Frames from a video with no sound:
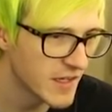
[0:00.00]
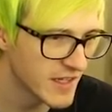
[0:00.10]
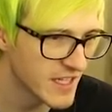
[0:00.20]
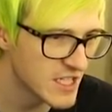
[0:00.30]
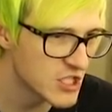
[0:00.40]

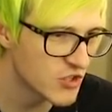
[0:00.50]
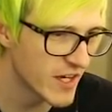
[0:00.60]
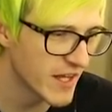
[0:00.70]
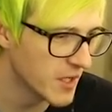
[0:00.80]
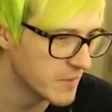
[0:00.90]
Like they just
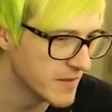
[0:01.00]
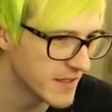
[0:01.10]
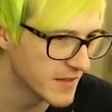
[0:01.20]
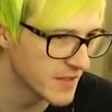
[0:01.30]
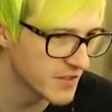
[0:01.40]
try to help me.
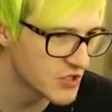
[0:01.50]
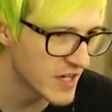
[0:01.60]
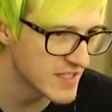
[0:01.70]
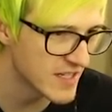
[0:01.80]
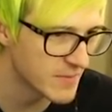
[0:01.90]
They literally
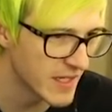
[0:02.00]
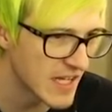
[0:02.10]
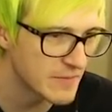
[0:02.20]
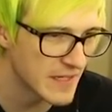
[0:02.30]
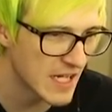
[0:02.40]
try to save my
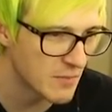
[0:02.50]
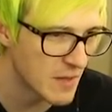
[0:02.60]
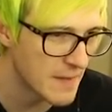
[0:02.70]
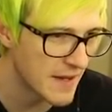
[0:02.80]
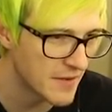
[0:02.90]
life by getting
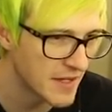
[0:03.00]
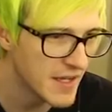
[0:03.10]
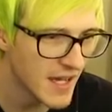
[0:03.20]
me a battery